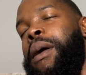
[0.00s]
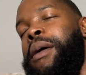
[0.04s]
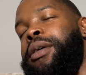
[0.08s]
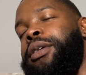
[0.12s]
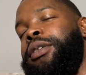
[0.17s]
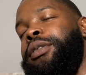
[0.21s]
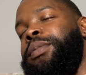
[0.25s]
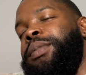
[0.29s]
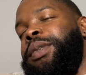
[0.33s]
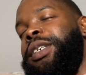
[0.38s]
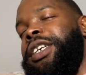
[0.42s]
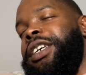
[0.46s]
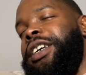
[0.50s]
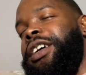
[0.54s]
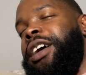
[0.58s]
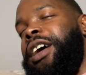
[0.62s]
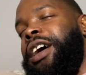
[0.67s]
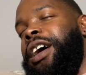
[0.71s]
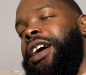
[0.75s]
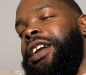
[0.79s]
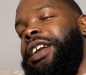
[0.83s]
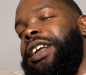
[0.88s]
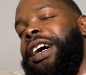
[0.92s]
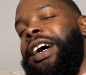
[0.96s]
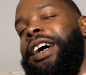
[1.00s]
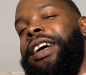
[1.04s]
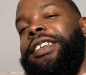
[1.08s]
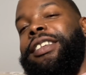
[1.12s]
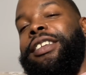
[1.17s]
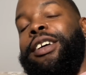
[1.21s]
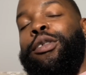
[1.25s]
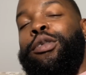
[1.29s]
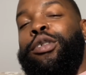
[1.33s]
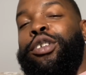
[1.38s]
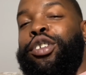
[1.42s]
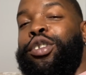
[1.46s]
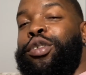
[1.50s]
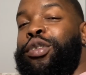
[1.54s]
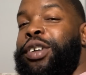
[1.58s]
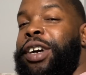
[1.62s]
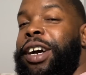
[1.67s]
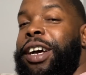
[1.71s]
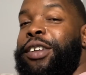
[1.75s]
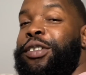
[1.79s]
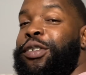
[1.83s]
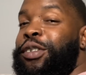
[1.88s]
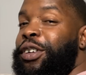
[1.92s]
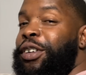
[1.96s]
Oh my god, guys. I wish you
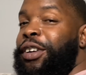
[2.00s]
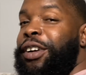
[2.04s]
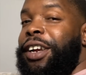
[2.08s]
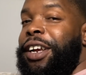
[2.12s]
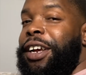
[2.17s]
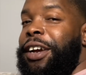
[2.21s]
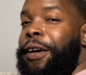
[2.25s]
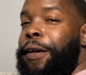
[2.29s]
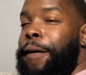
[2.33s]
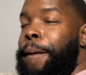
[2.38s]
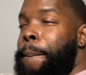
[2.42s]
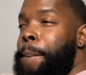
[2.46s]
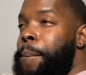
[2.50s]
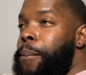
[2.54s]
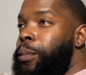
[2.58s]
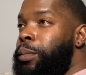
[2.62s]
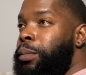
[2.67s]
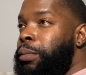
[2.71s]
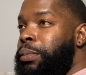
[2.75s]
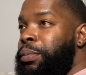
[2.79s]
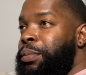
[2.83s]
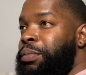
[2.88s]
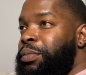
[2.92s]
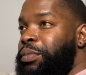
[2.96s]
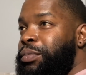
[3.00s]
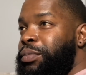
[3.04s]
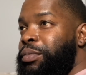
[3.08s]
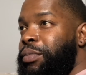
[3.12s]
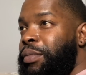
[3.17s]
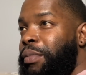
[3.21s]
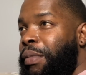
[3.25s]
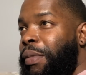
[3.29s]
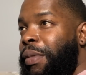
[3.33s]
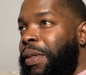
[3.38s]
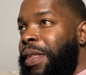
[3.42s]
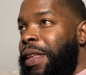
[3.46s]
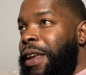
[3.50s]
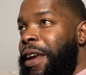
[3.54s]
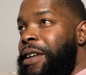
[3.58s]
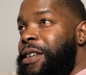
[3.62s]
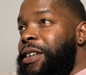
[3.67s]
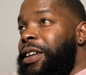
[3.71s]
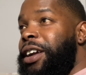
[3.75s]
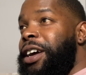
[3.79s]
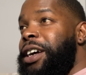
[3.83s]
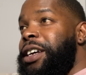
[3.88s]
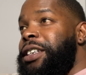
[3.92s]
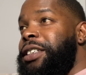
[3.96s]
guys were here. You
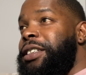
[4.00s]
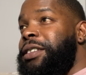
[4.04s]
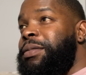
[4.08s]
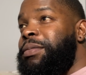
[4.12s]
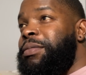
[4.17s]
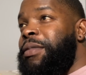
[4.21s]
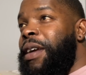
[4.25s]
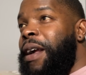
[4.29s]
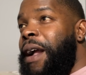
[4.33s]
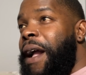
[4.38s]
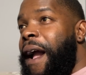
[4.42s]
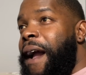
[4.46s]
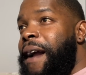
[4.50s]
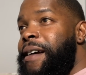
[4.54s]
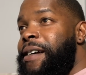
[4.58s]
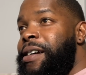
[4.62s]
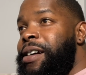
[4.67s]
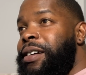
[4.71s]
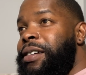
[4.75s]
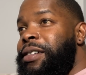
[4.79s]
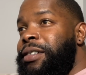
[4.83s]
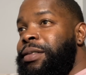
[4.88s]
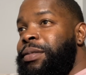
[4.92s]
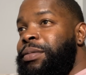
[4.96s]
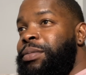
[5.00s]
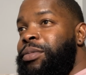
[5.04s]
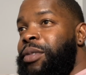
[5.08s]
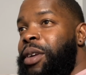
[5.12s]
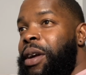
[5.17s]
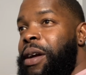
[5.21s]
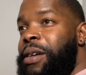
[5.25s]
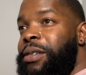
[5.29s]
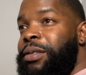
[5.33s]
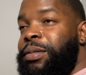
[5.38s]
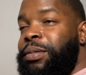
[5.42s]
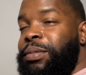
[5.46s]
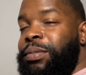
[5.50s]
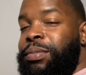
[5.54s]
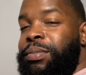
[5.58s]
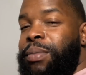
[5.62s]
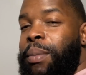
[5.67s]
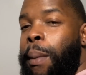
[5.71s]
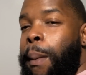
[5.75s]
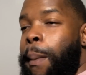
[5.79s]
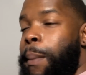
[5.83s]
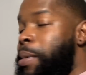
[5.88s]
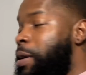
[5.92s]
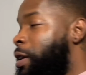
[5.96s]
like it? Mm-hmm.
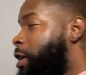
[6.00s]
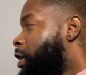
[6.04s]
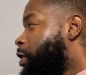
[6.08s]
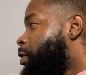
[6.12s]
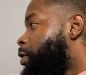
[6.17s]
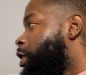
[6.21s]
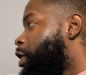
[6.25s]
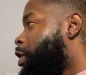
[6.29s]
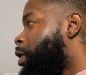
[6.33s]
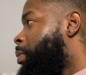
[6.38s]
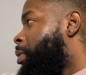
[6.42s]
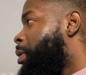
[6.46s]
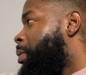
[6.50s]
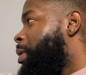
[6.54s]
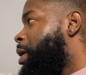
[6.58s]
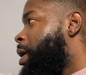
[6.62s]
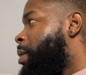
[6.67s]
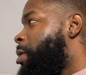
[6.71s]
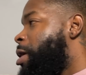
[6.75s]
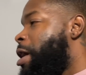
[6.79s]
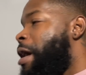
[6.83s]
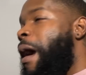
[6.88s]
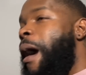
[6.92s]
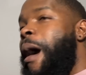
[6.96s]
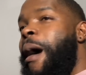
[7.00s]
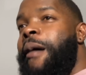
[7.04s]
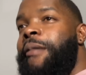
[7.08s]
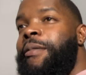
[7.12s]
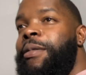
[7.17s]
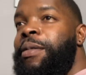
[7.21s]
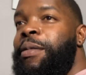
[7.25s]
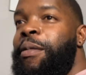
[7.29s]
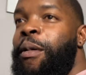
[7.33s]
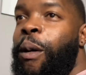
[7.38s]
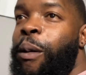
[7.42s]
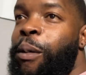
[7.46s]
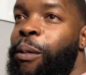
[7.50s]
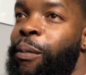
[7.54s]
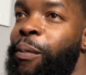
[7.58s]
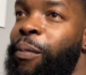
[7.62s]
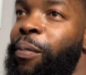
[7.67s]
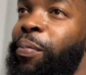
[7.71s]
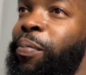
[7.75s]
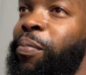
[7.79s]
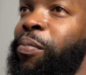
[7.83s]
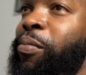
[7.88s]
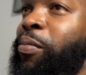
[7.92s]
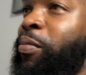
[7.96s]
Mmm. And I wake up a baby?
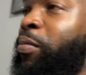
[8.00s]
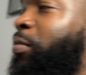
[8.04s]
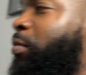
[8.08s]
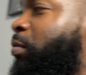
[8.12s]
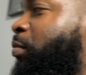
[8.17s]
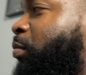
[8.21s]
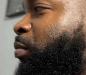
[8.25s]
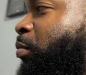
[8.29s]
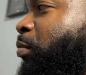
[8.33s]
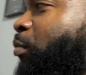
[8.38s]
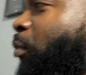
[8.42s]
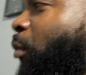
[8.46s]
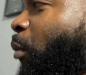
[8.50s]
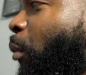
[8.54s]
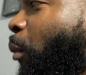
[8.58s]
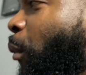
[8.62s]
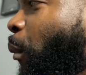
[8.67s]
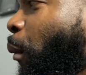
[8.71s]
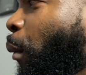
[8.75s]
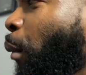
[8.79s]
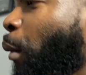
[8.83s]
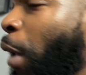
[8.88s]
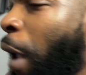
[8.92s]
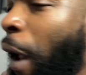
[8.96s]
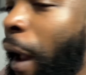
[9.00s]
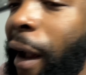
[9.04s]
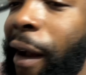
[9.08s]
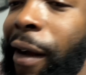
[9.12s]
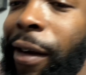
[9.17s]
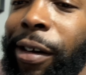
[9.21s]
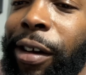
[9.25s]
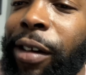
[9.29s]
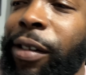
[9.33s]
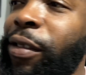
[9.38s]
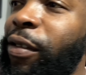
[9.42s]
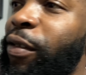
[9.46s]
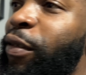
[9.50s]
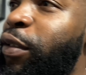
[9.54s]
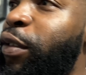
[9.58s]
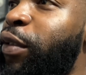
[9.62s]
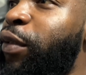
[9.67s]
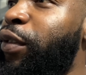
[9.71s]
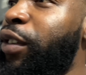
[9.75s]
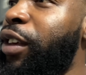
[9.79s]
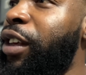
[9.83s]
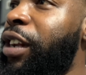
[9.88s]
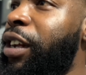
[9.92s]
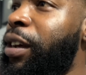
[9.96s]
For what? If we
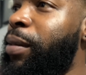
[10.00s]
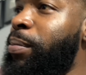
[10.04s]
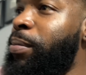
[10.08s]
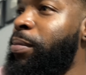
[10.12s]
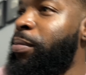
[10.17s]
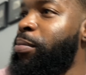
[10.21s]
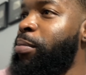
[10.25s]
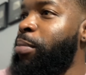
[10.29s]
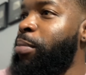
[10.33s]
feed him.